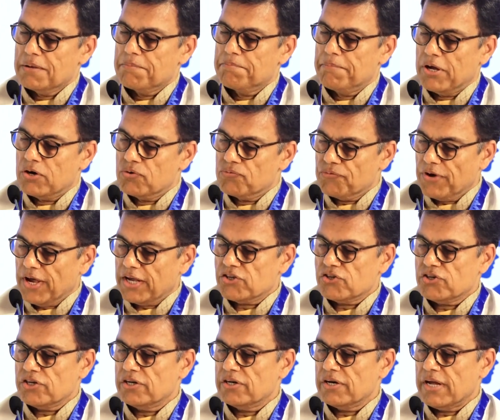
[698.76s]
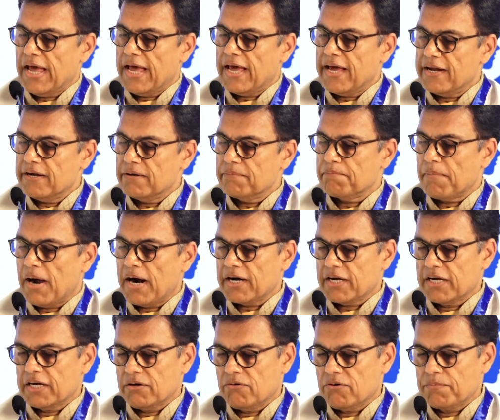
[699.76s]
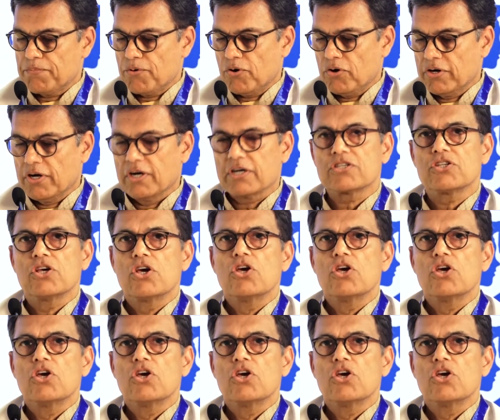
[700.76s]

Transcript: manufacture and market our products